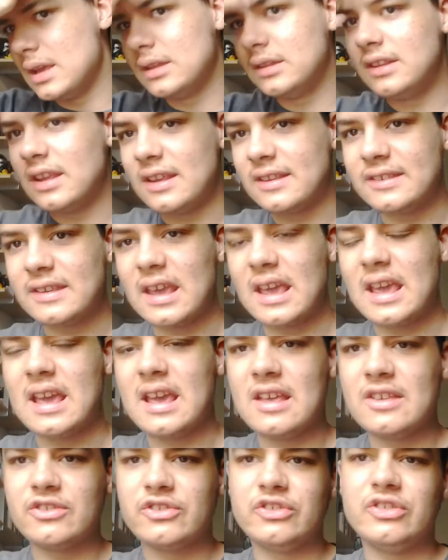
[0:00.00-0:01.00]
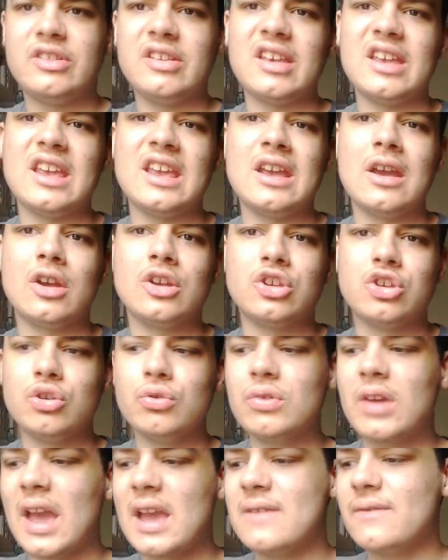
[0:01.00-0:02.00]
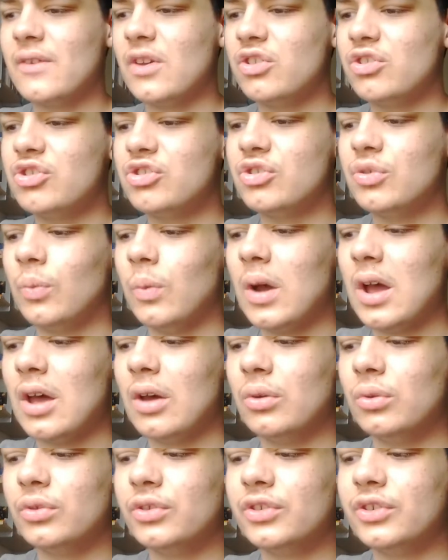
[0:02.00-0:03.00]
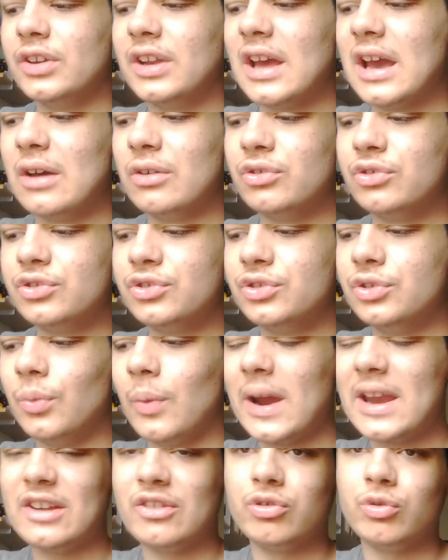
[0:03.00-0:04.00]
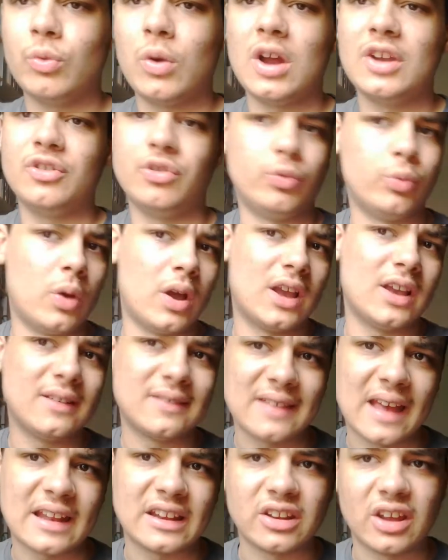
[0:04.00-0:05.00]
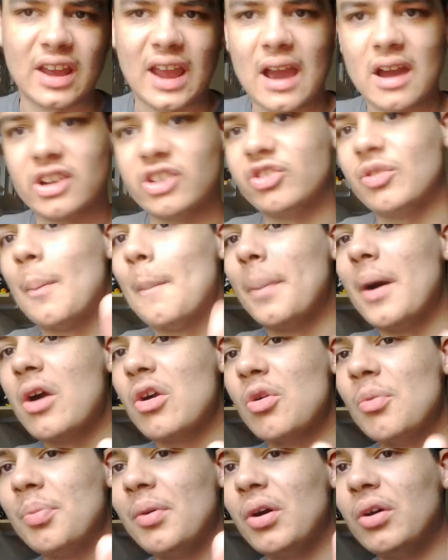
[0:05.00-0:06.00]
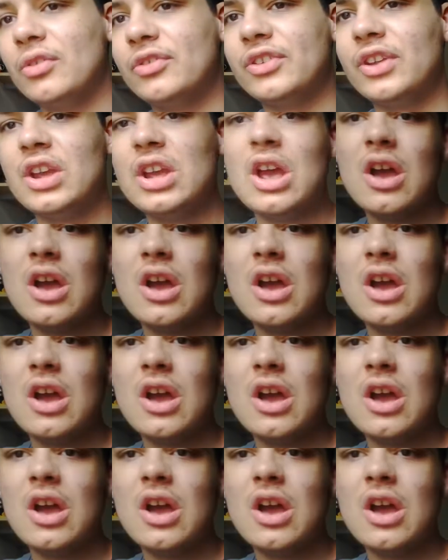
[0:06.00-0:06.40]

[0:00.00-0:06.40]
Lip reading: This is the UK versus the world. Now, the way this will work exactly like how it does in Bugglebots.